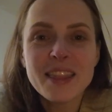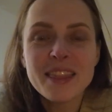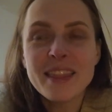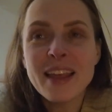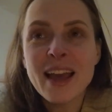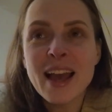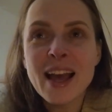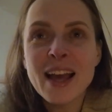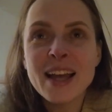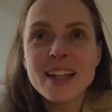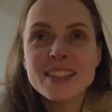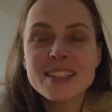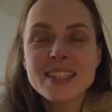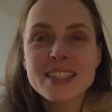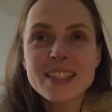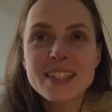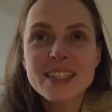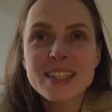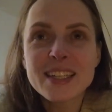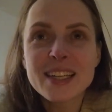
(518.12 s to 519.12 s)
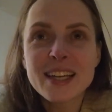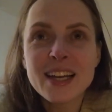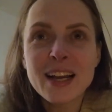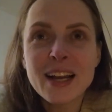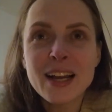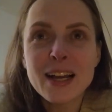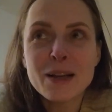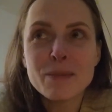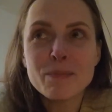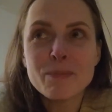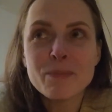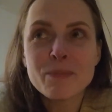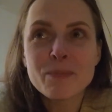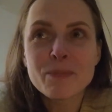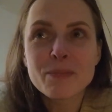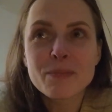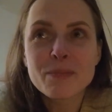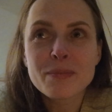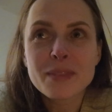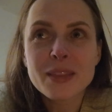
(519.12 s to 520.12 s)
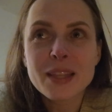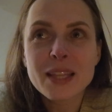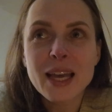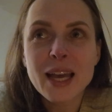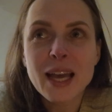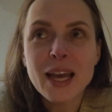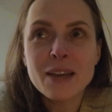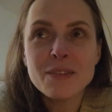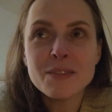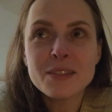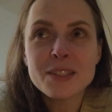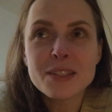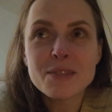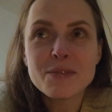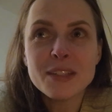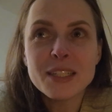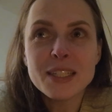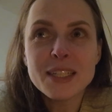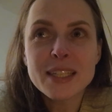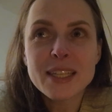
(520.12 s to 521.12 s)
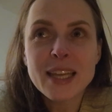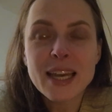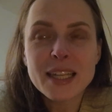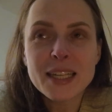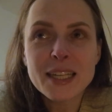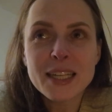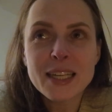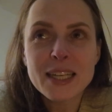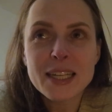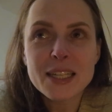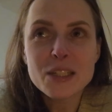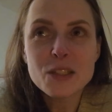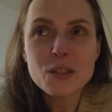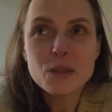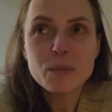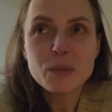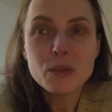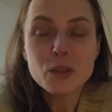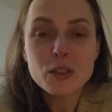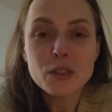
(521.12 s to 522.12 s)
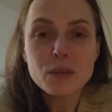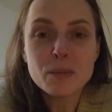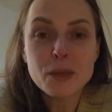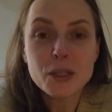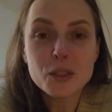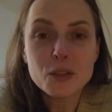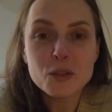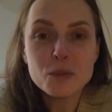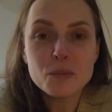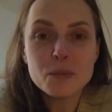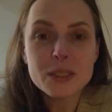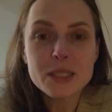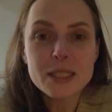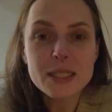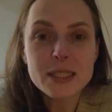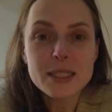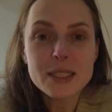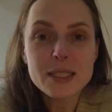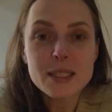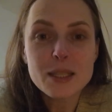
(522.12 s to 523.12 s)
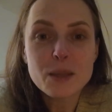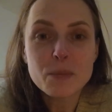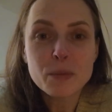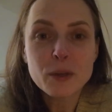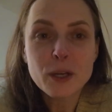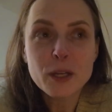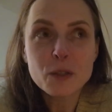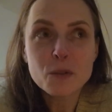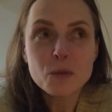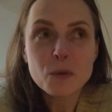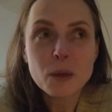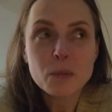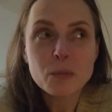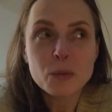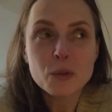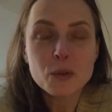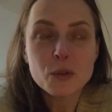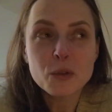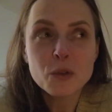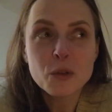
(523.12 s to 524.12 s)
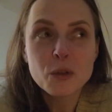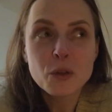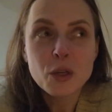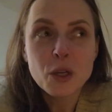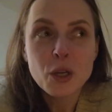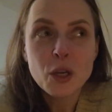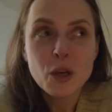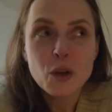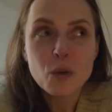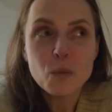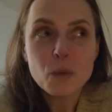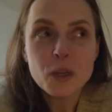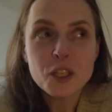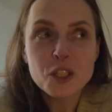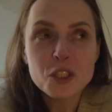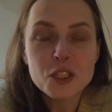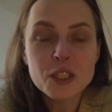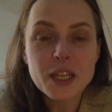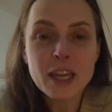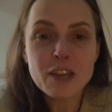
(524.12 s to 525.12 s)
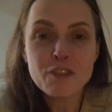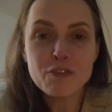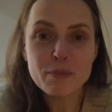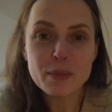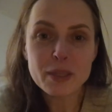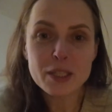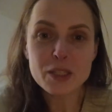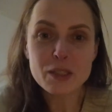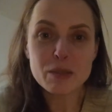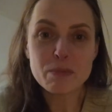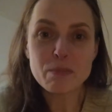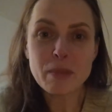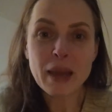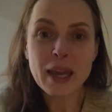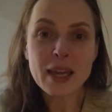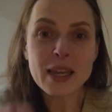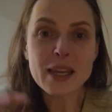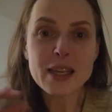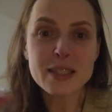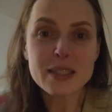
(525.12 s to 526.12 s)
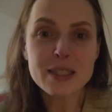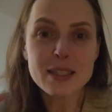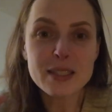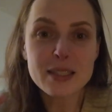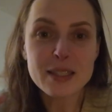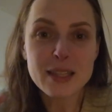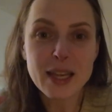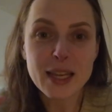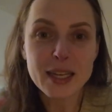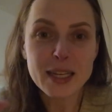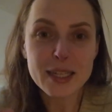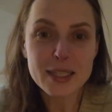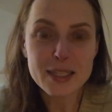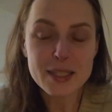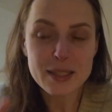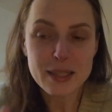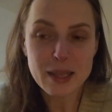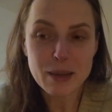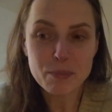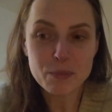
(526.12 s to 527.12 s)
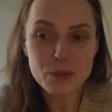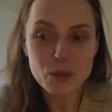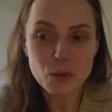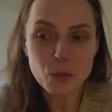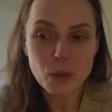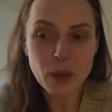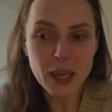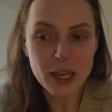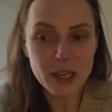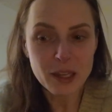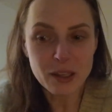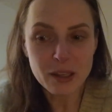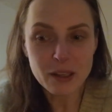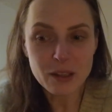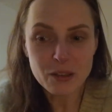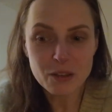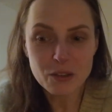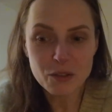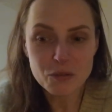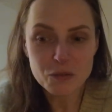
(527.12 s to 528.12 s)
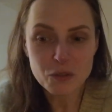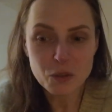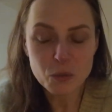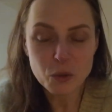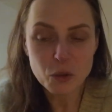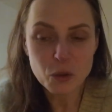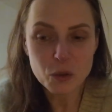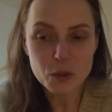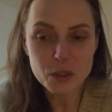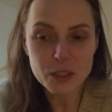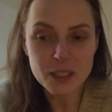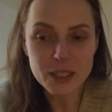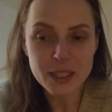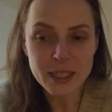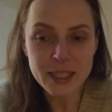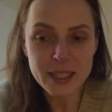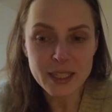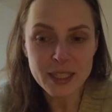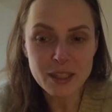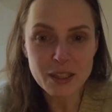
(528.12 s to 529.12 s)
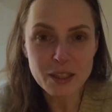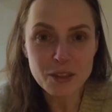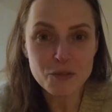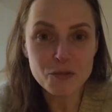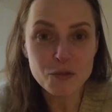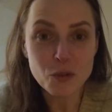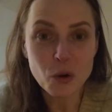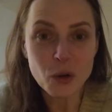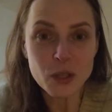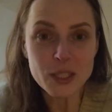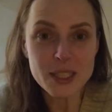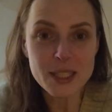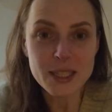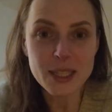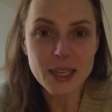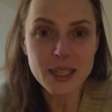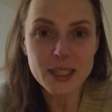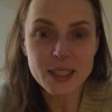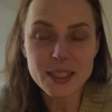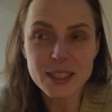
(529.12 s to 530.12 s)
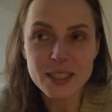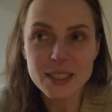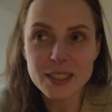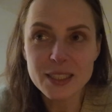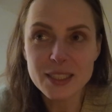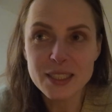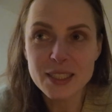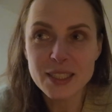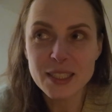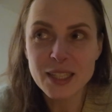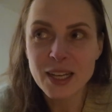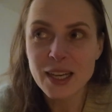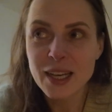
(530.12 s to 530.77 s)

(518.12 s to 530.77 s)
that I was really getting into building my new business, the Brand Rebel, which gave me space, and I stepped away from Kundalini for a second.